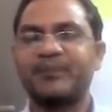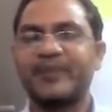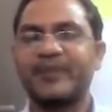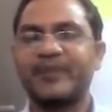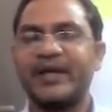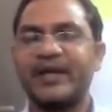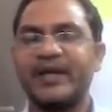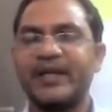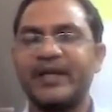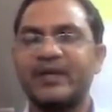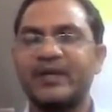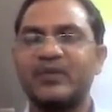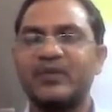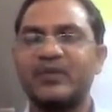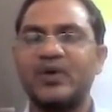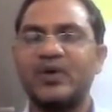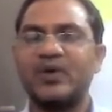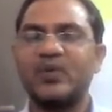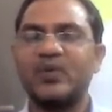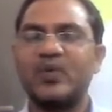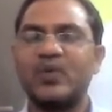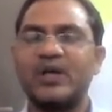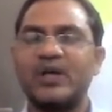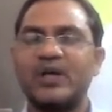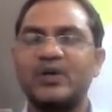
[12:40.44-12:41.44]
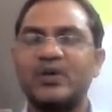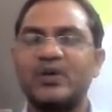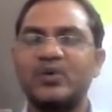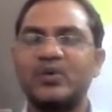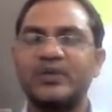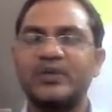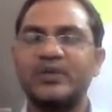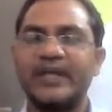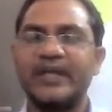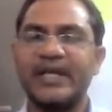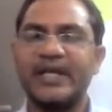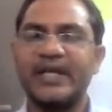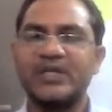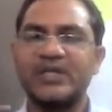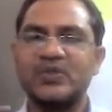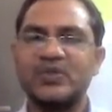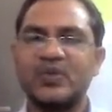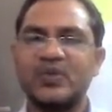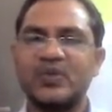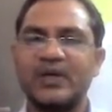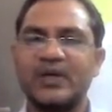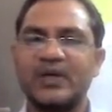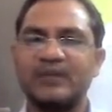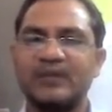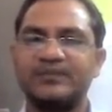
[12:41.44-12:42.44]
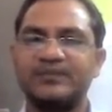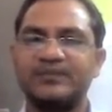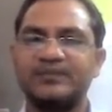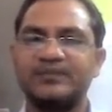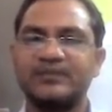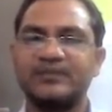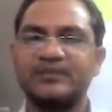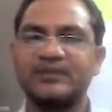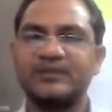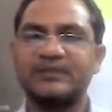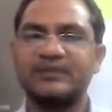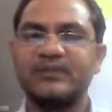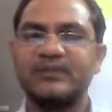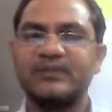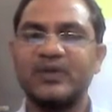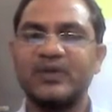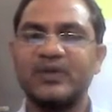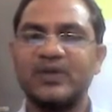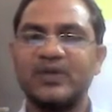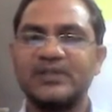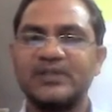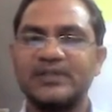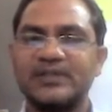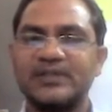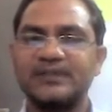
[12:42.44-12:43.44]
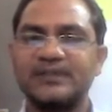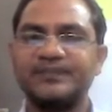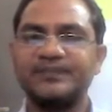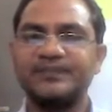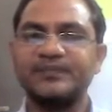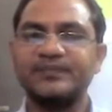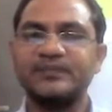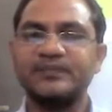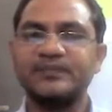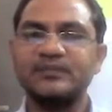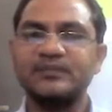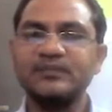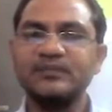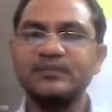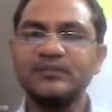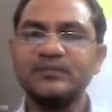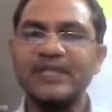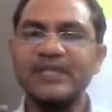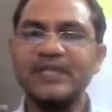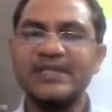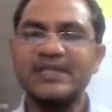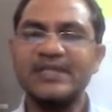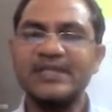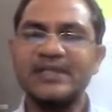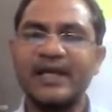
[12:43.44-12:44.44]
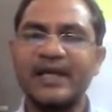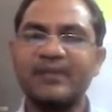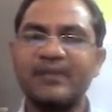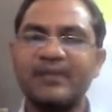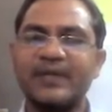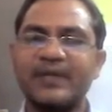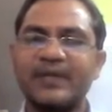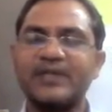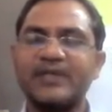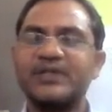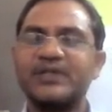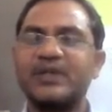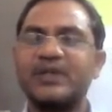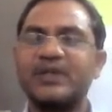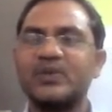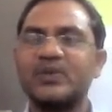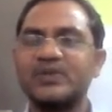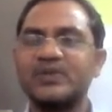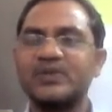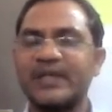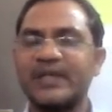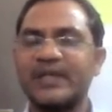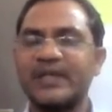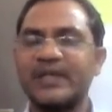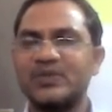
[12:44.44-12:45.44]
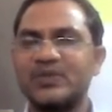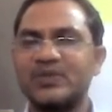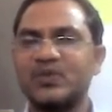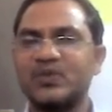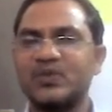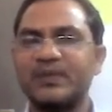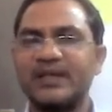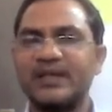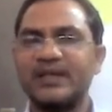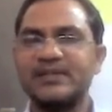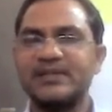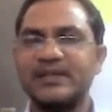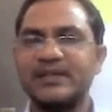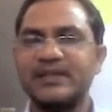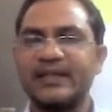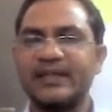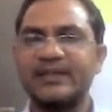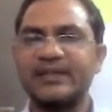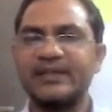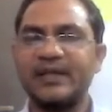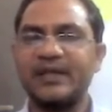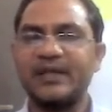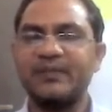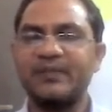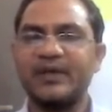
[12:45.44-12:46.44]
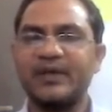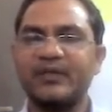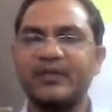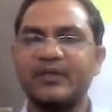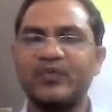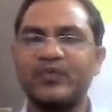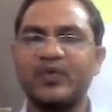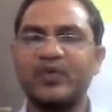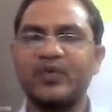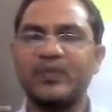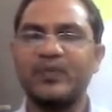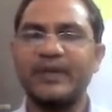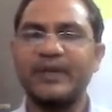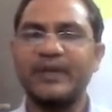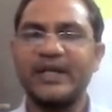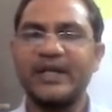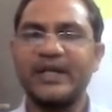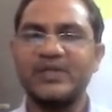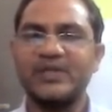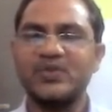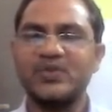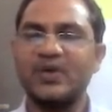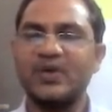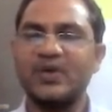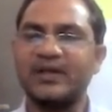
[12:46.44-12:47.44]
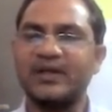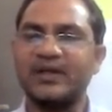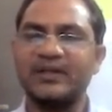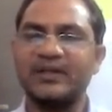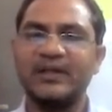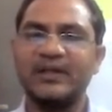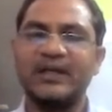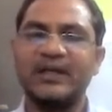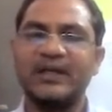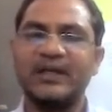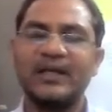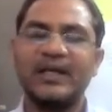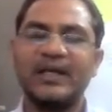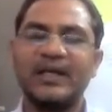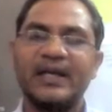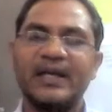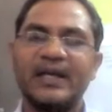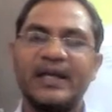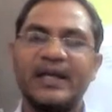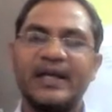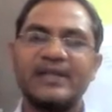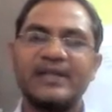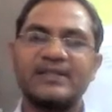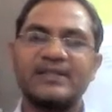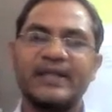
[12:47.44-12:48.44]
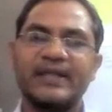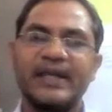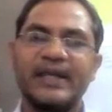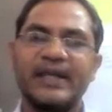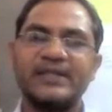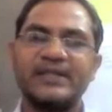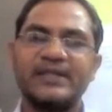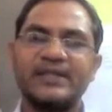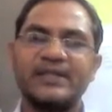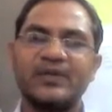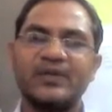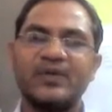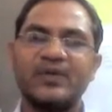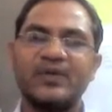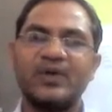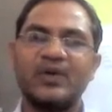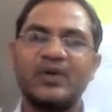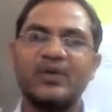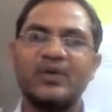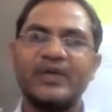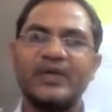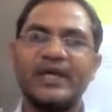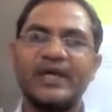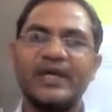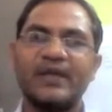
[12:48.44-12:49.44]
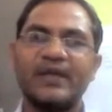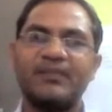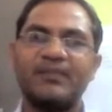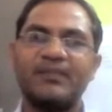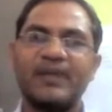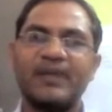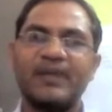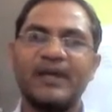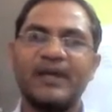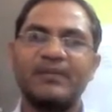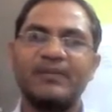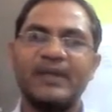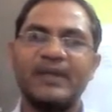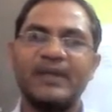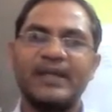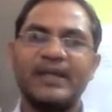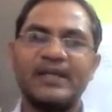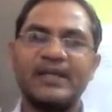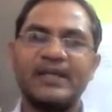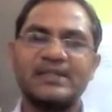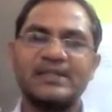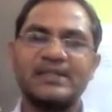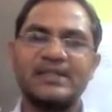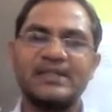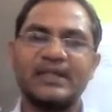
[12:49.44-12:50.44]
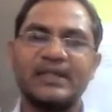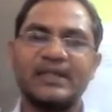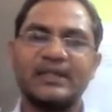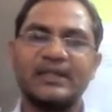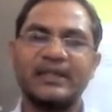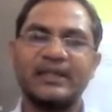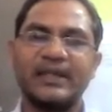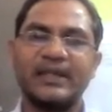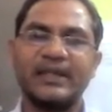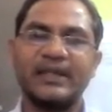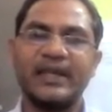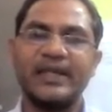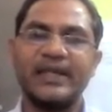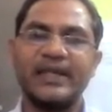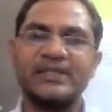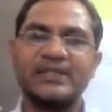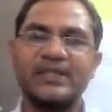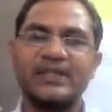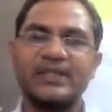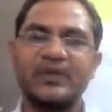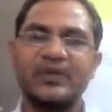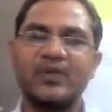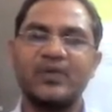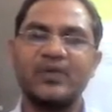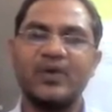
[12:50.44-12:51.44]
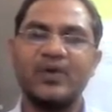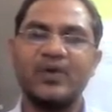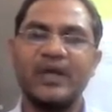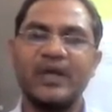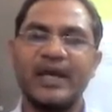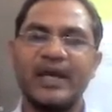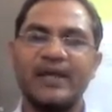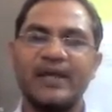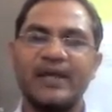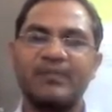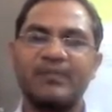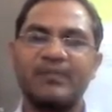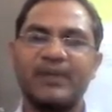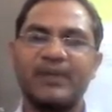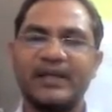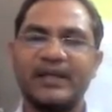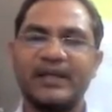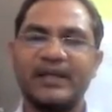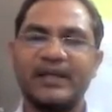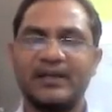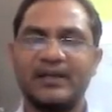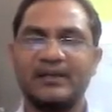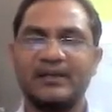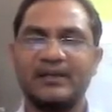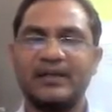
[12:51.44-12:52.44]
n equal to 1, 2, 3 and so on, because sin pi 0, sin 2 pi, sin 3 pi, 4 pi and so on. Hence k is equal to n pi by l sir. K is equal to n pi l.